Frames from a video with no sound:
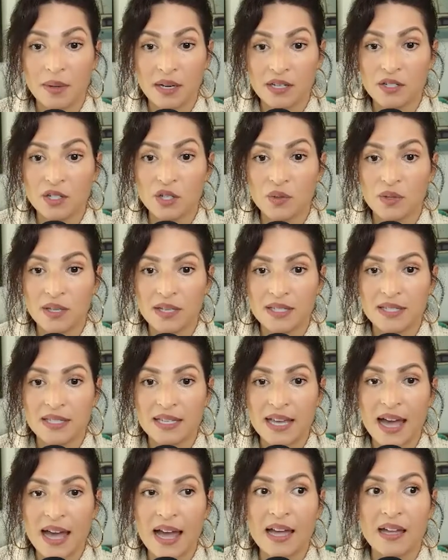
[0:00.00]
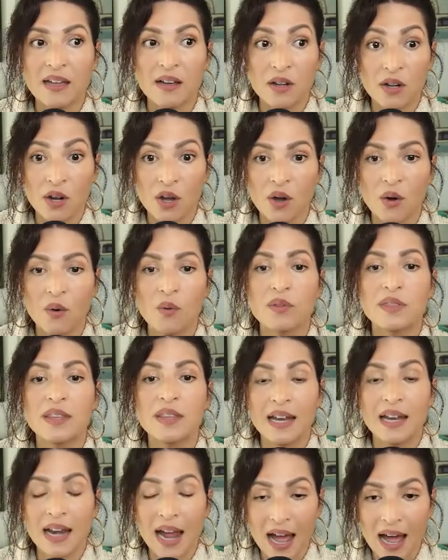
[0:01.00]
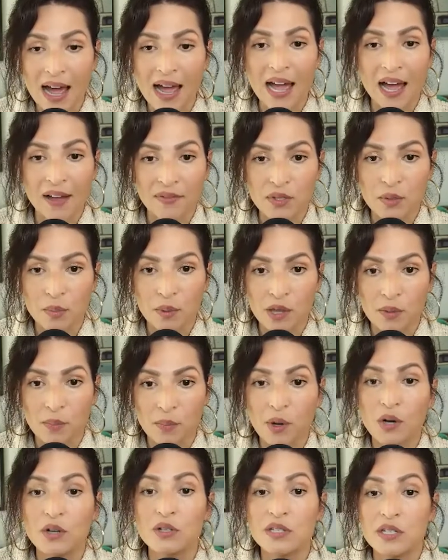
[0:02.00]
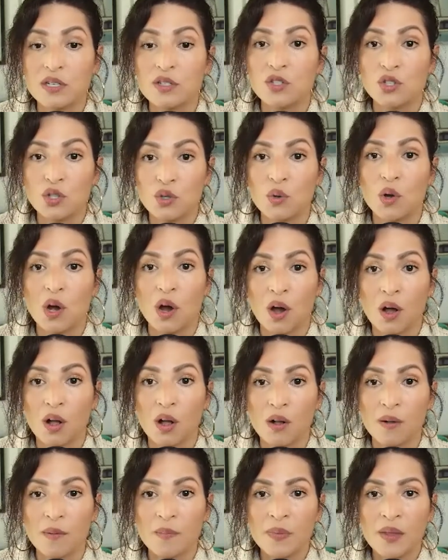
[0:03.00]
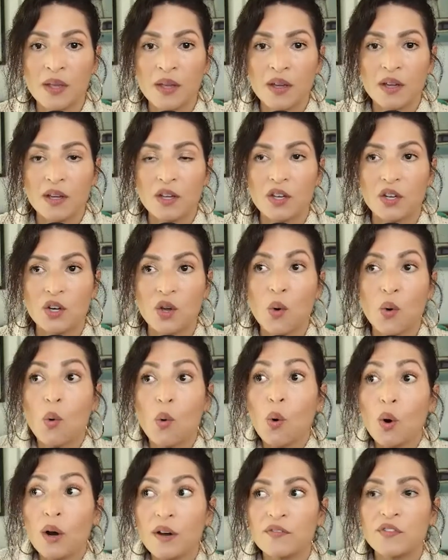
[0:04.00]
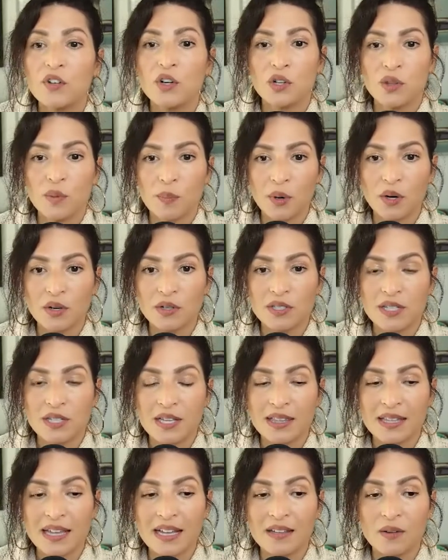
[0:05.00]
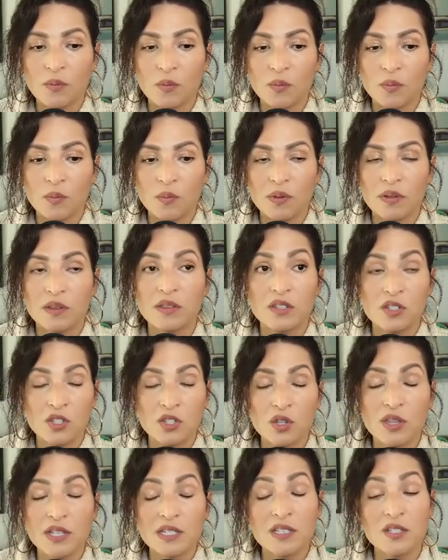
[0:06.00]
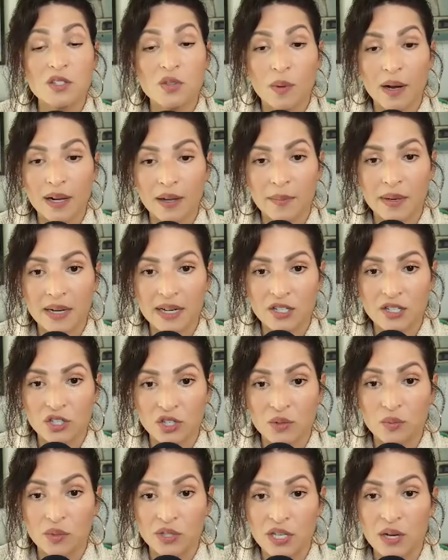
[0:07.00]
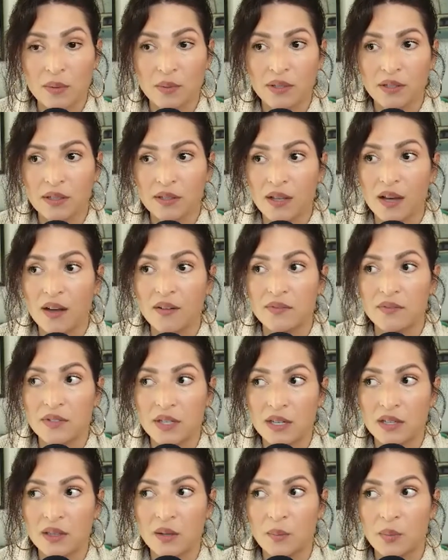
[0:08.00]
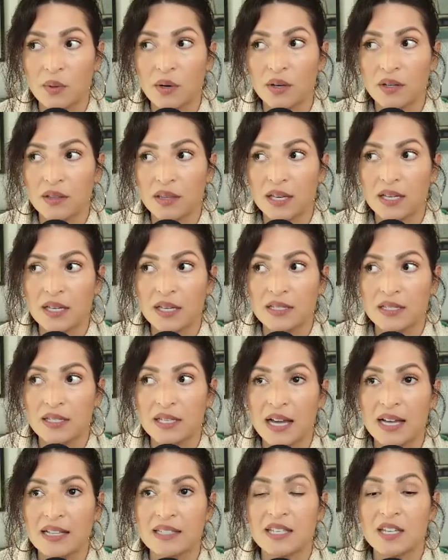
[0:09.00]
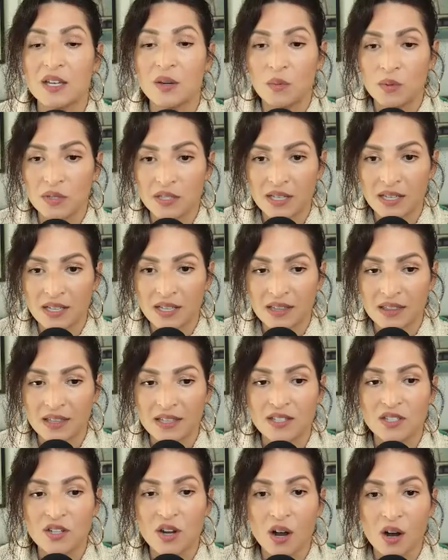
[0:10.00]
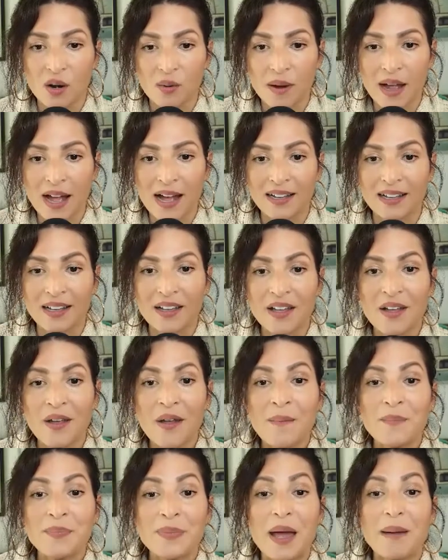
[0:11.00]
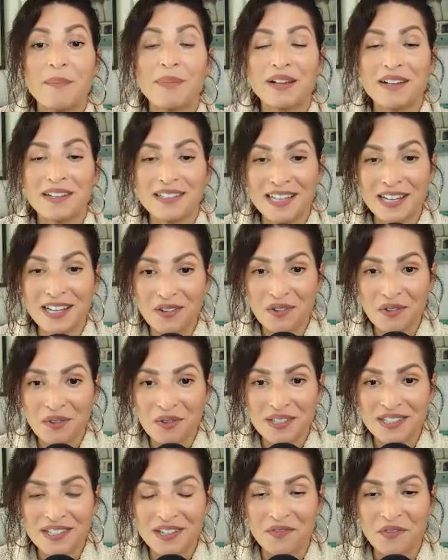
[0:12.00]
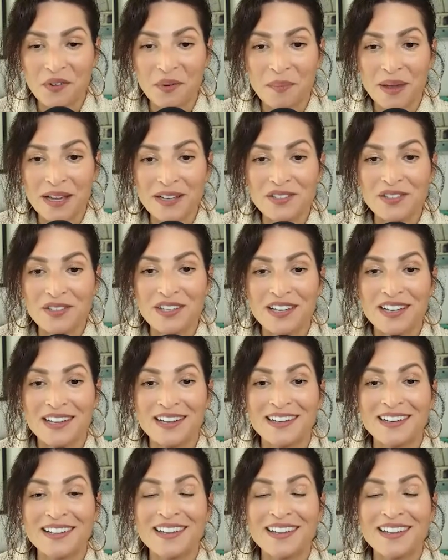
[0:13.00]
do this yet? No, then I have to be the person to call, you mm-hmm. know, or if you're the person that, so this is a recommendation, which I really loved in the book that he says he was in this car wreck. And because he knew this information,